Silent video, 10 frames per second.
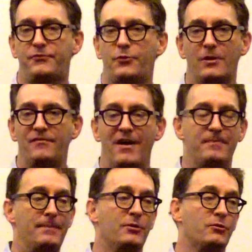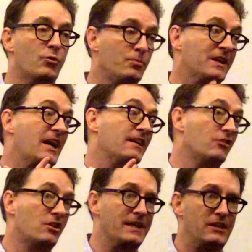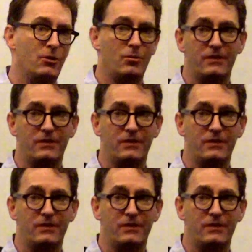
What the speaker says: 35 people in the room that kind of look like you.